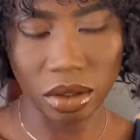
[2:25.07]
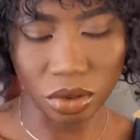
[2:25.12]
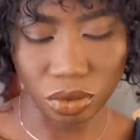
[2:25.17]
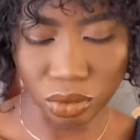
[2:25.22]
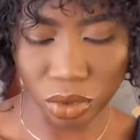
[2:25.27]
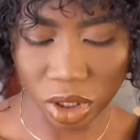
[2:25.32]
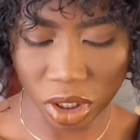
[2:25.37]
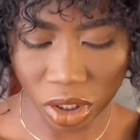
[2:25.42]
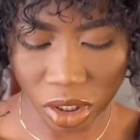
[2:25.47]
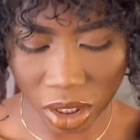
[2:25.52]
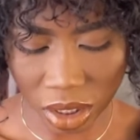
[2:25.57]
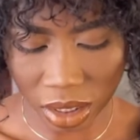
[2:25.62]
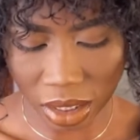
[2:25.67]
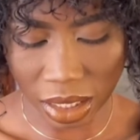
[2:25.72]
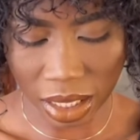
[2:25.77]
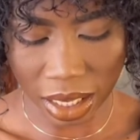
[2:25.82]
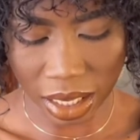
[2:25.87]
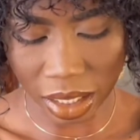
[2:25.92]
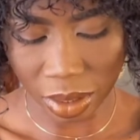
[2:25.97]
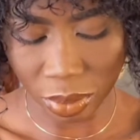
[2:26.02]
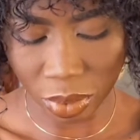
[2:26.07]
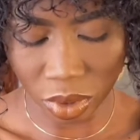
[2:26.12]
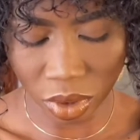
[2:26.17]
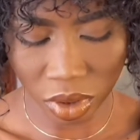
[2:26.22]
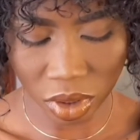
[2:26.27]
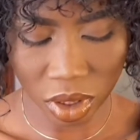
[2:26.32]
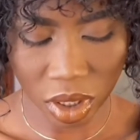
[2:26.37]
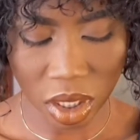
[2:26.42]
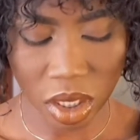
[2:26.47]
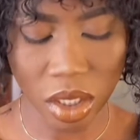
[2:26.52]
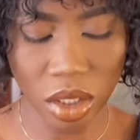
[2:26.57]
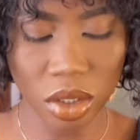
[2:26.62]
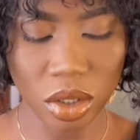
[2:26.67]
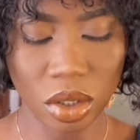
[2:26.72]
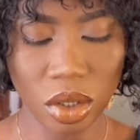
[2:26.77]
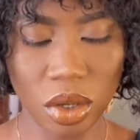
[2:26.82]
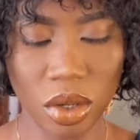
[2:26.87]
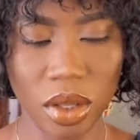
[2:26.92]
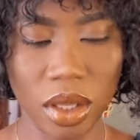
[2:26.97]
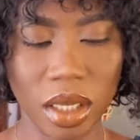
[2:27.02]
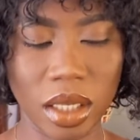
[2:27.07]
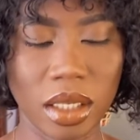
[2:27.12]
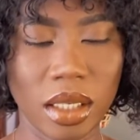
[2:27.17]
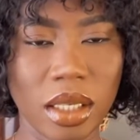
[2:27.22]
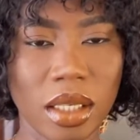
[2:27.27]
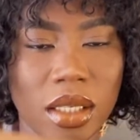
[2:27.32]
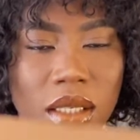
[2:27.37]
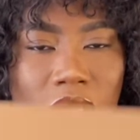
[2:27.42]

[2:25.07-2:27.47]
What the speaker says: returning label. So this is